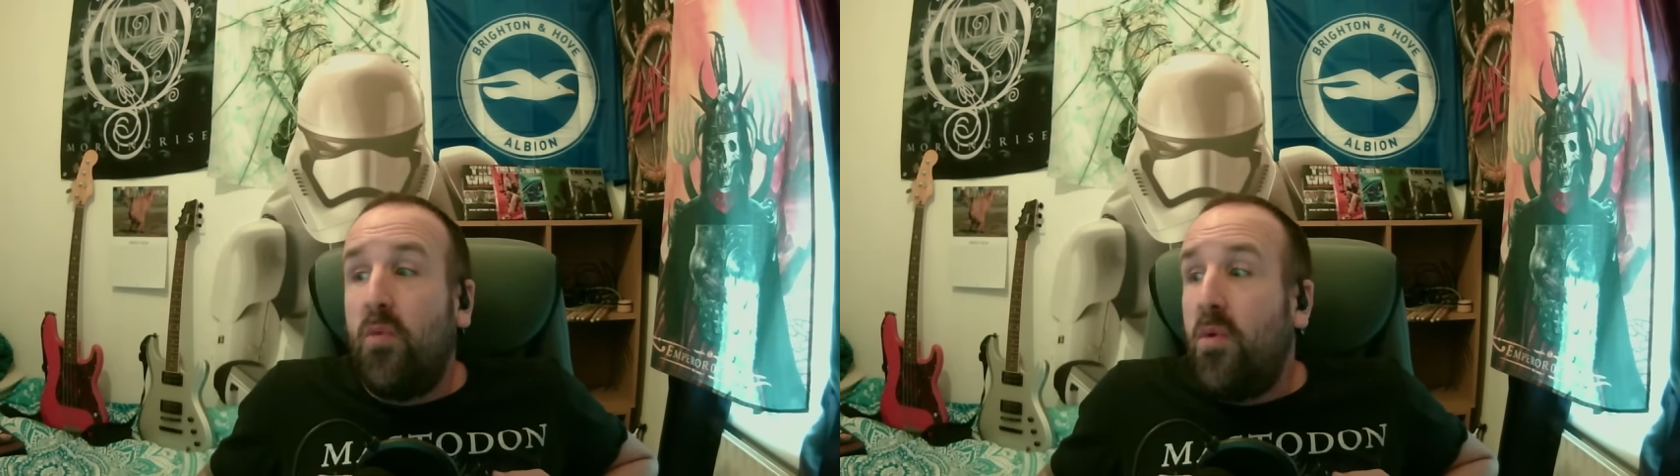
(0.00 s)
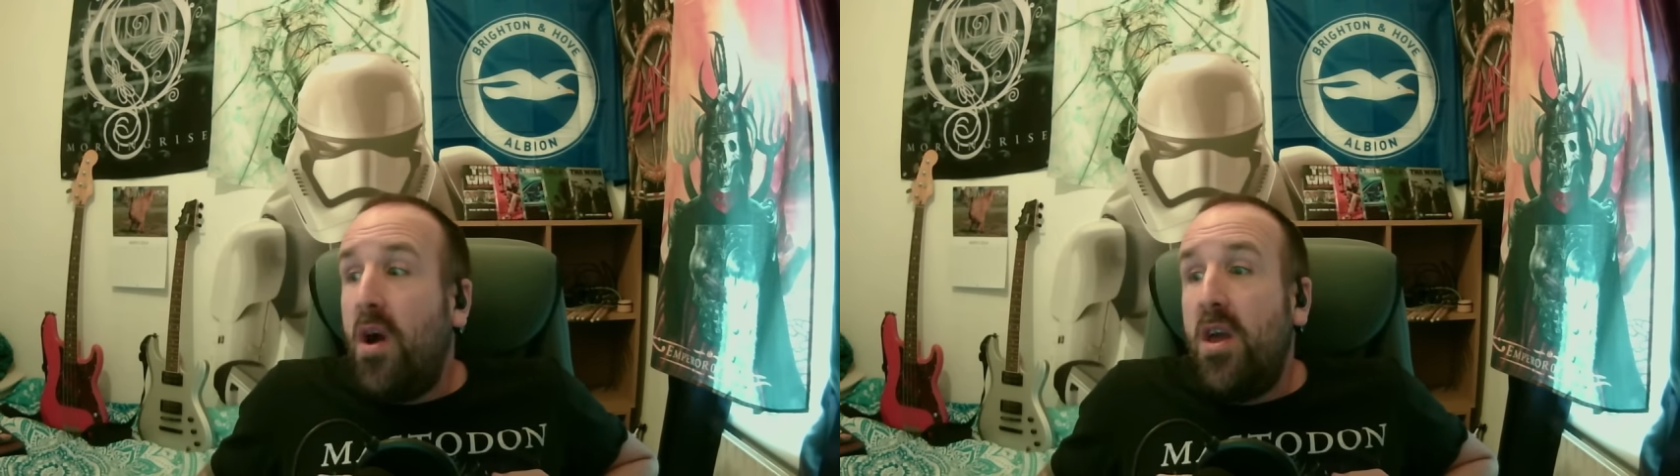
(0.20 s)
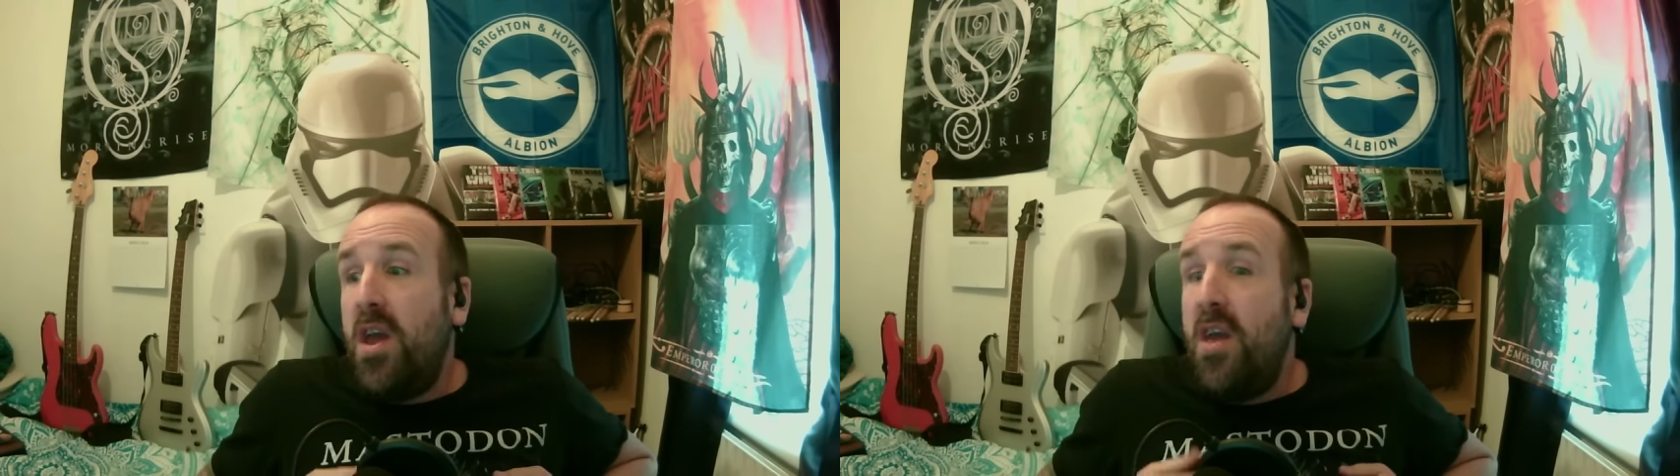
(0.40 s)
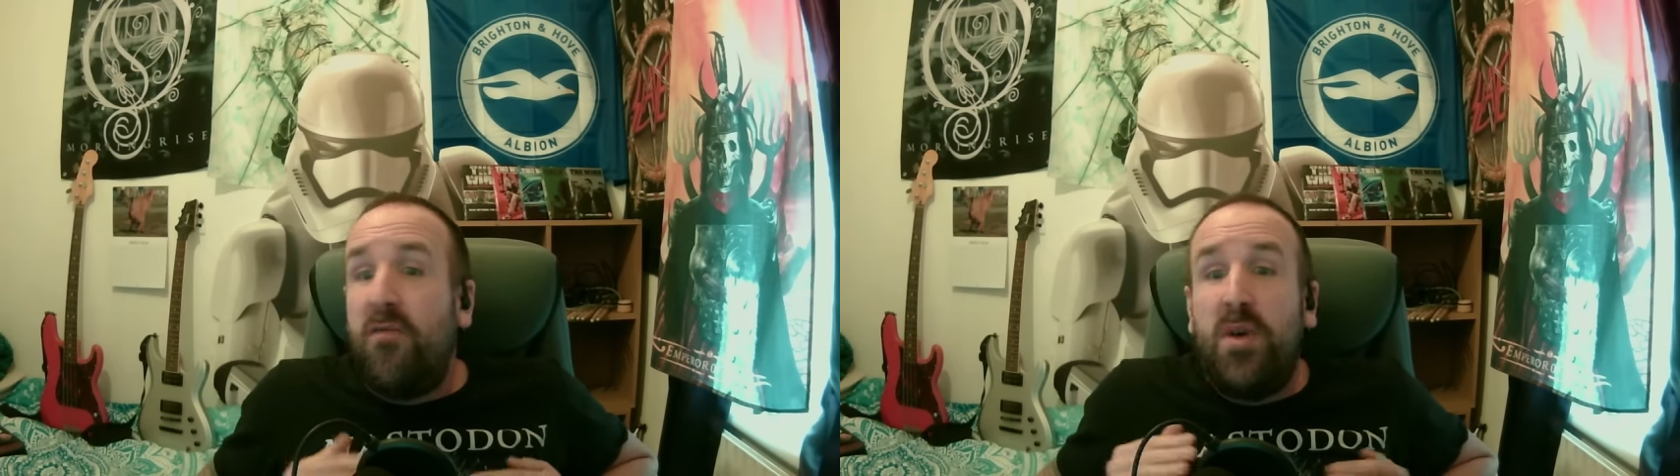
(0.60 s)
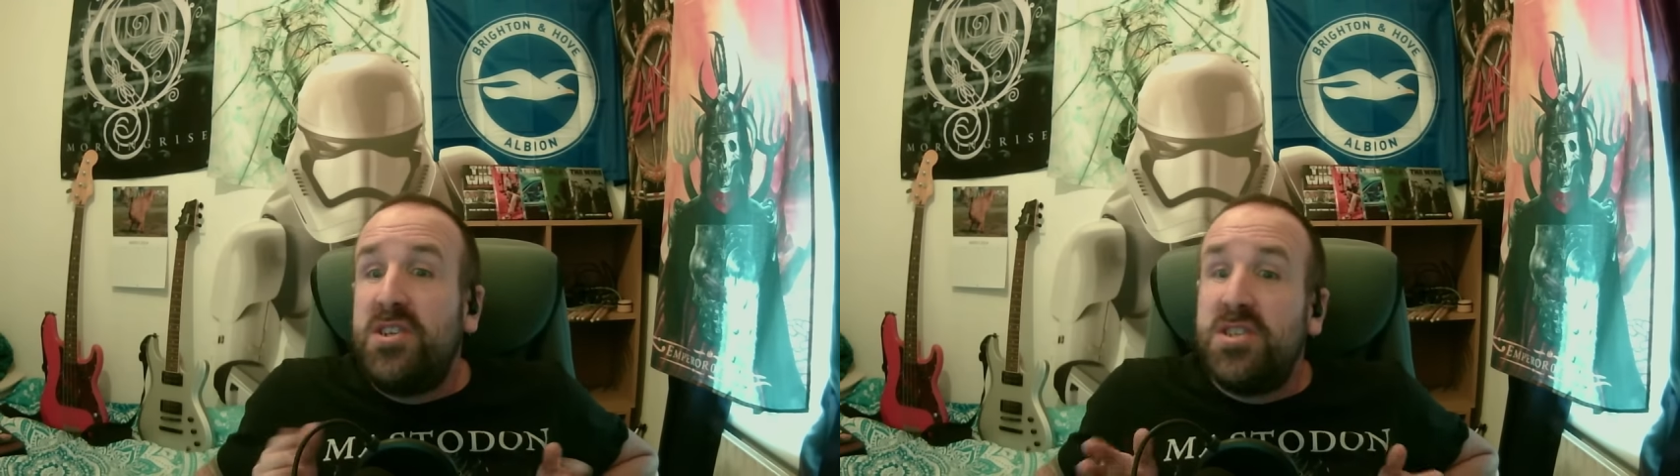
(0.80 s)
If
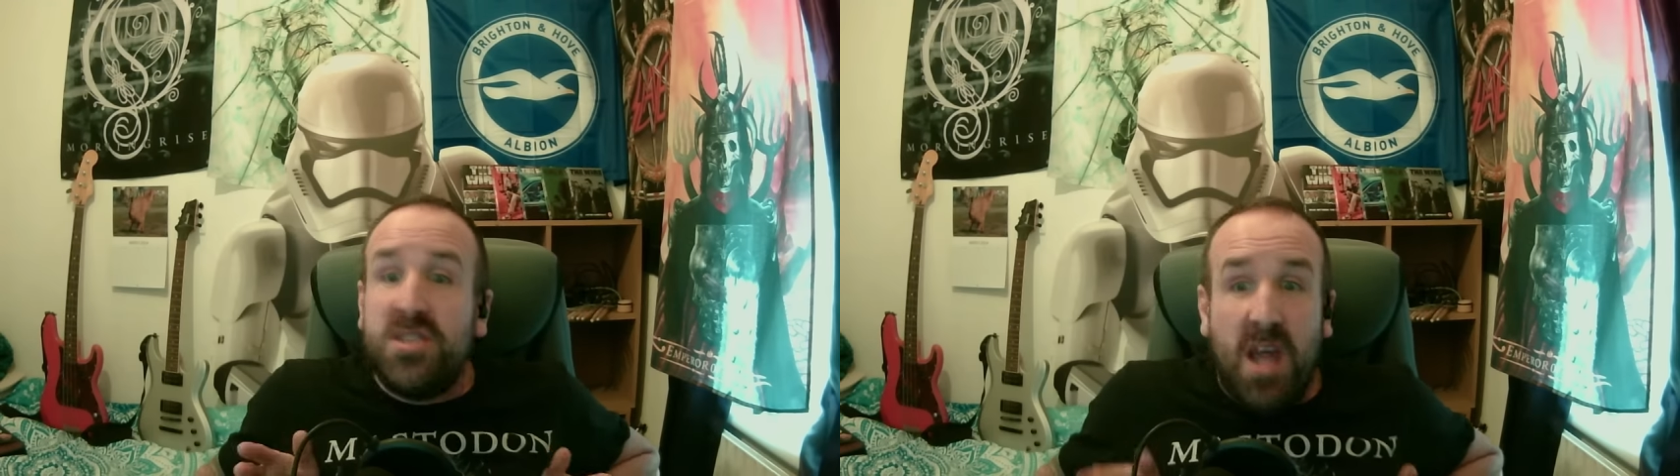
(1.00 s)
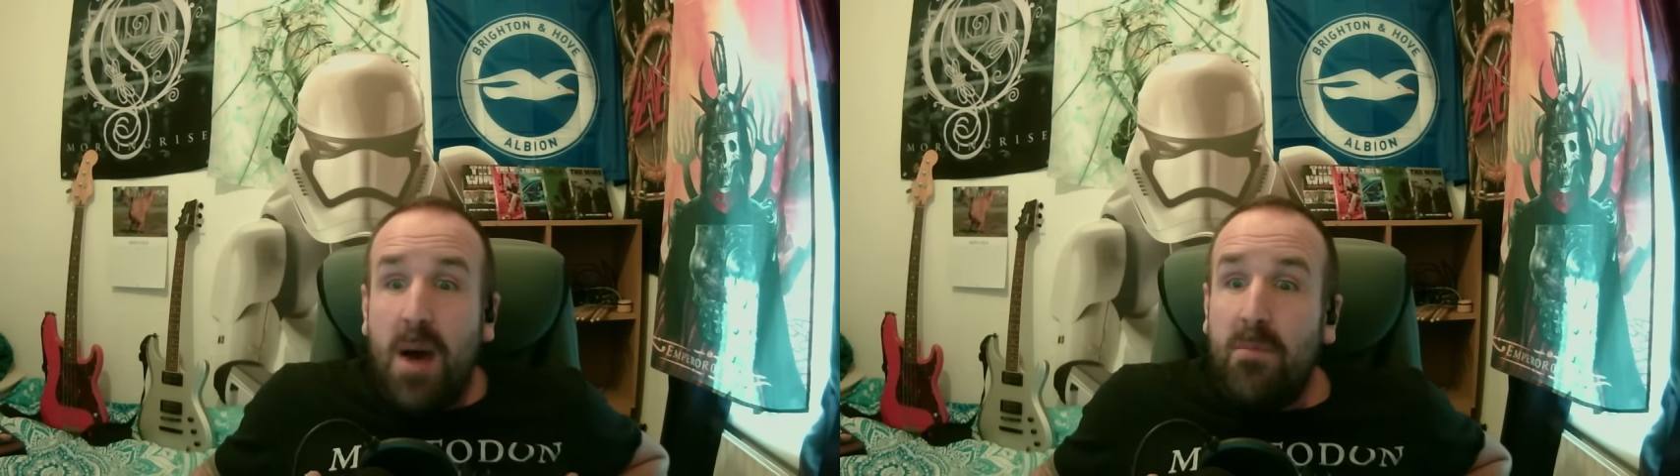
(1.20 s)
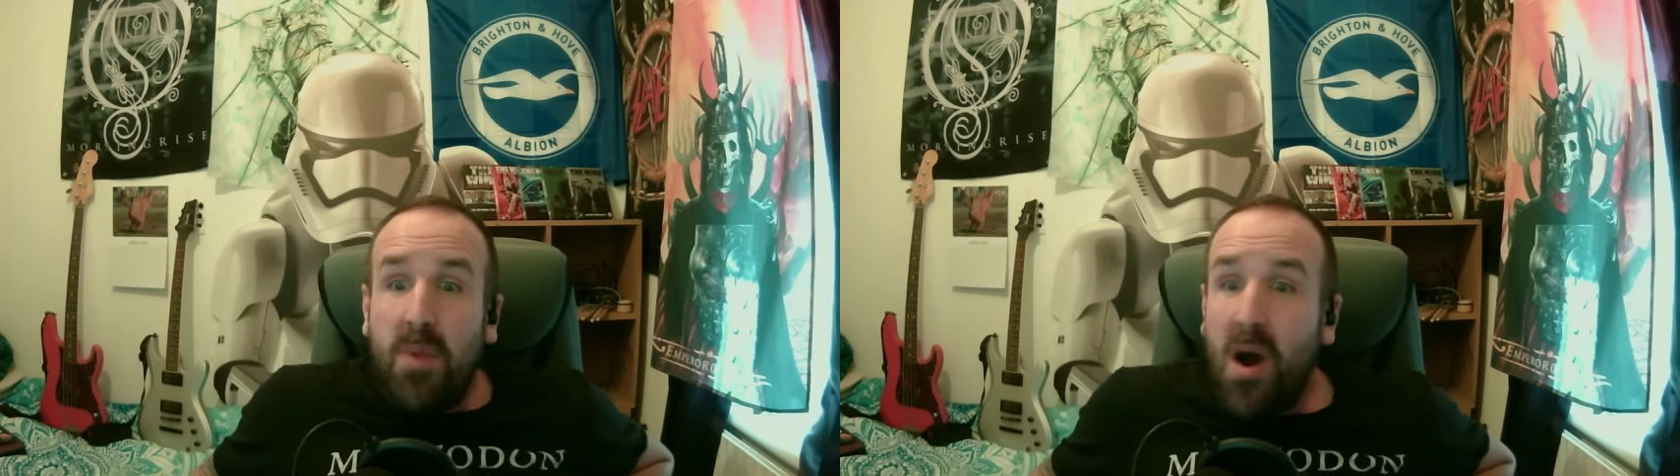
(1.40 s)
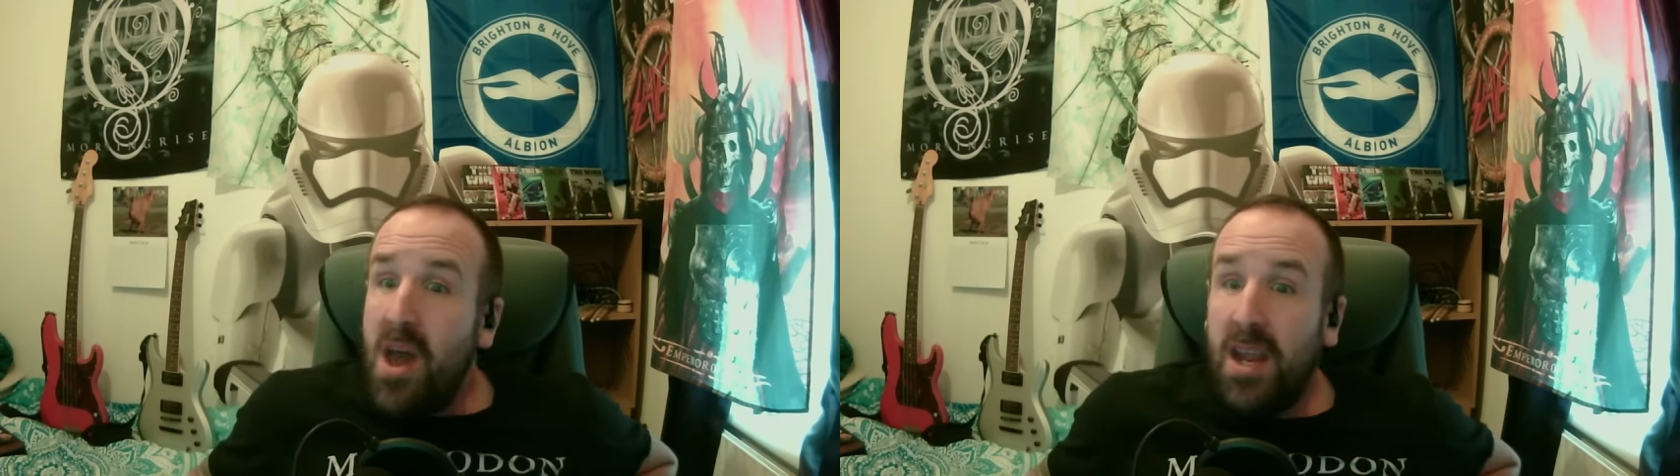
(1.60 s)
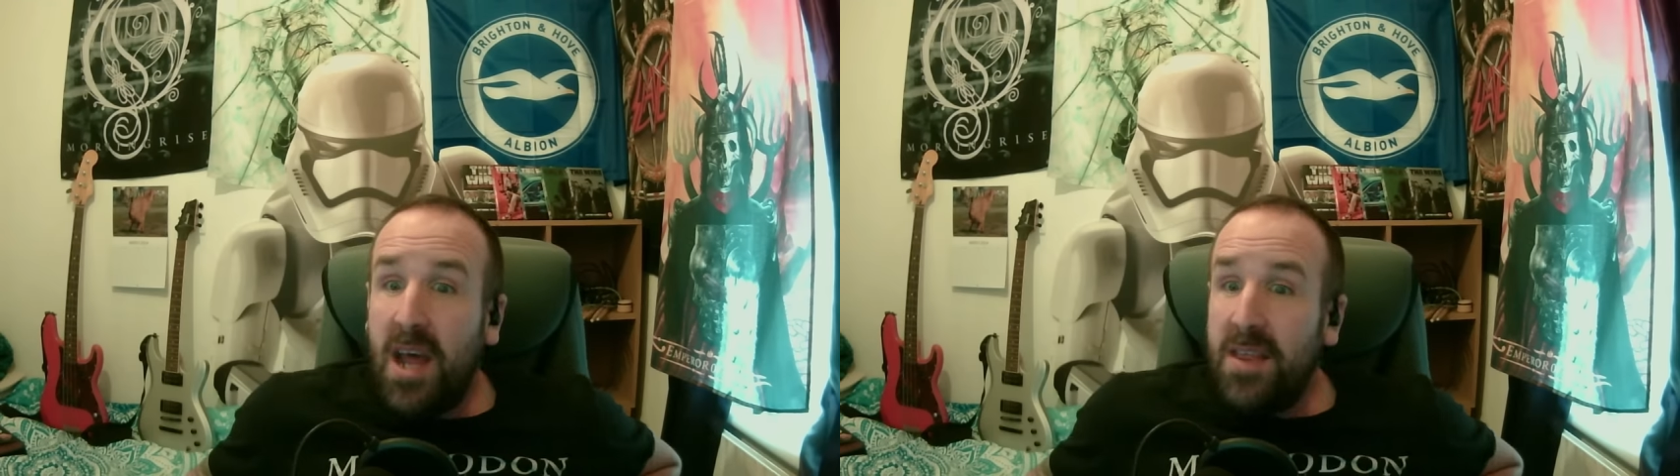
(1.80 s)
we just stand by
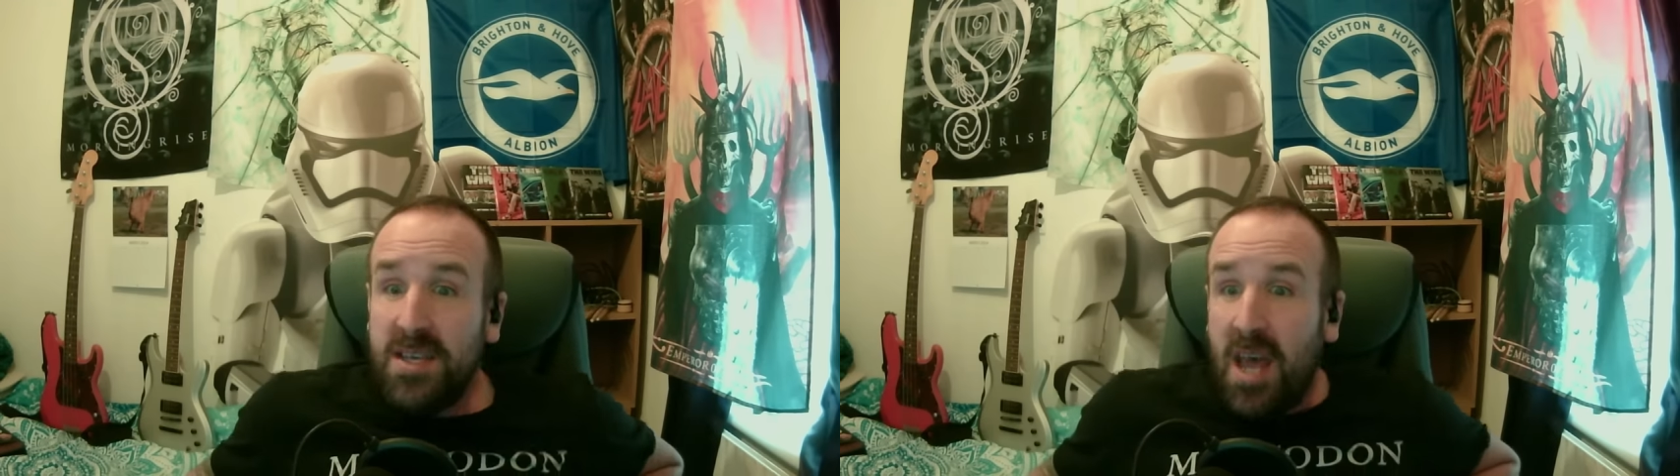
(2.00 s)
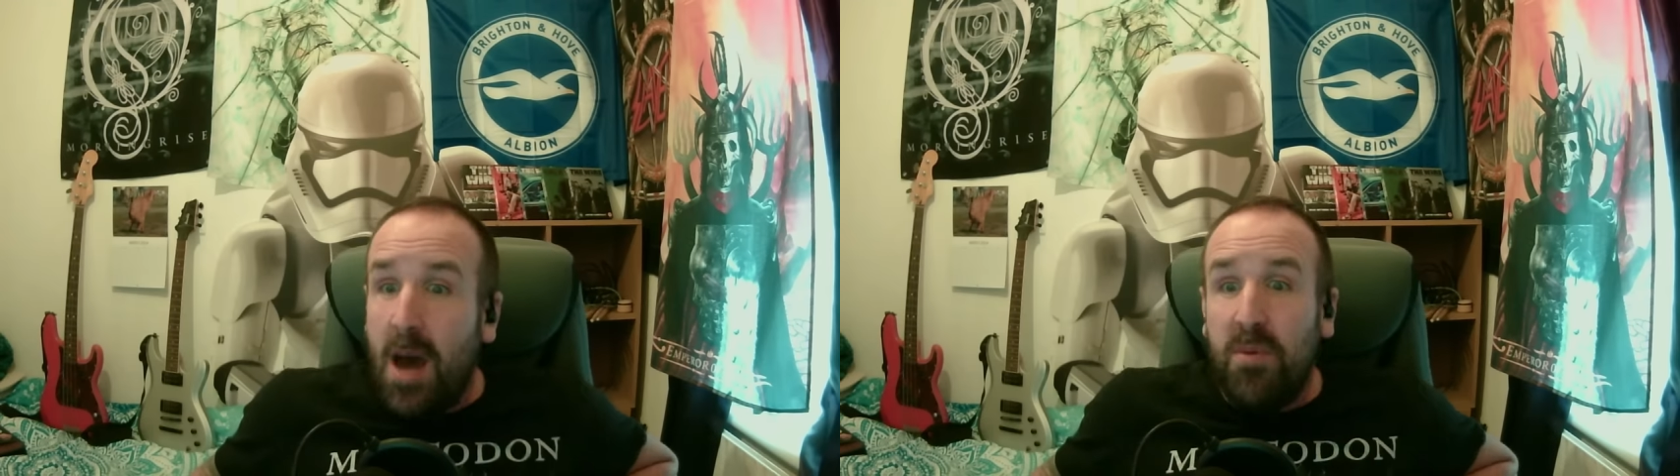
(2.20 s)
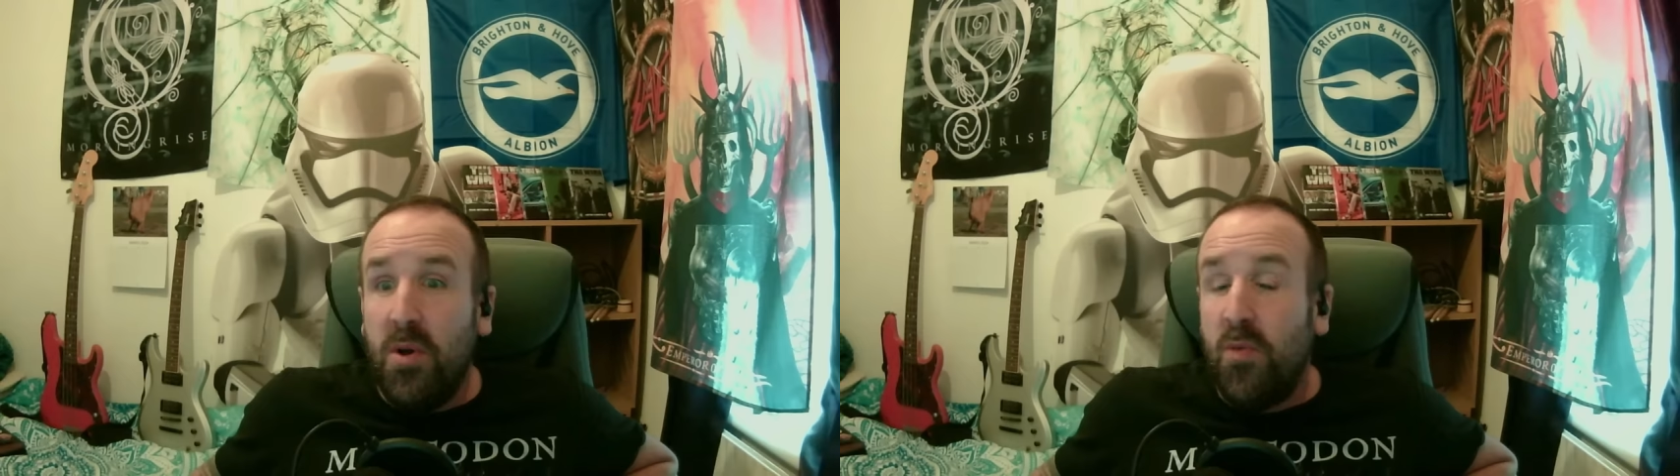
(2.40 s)
and let this happen,